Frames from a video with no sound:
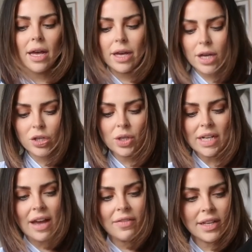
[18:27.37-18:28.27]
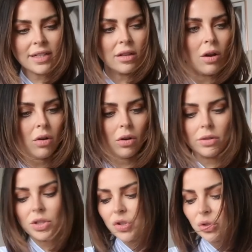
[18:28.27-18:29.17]
You can have it as long or
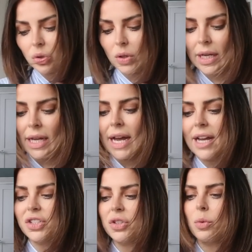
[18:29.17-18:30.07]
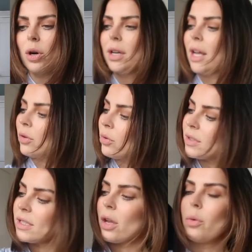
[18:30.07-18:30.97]
as short as you want, and
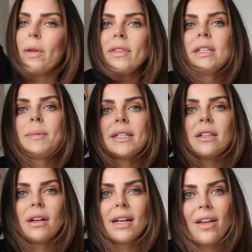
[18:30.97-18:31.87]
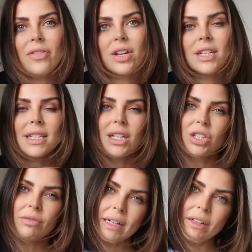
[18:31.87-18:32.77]
also when these bits are gathered, it's
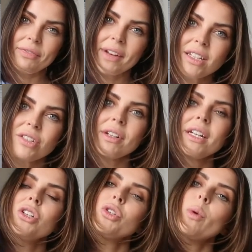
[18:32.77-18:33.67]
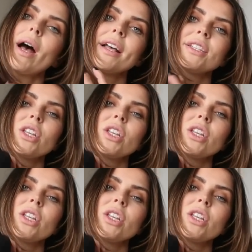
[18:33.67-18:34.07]
actually really flattering to wear.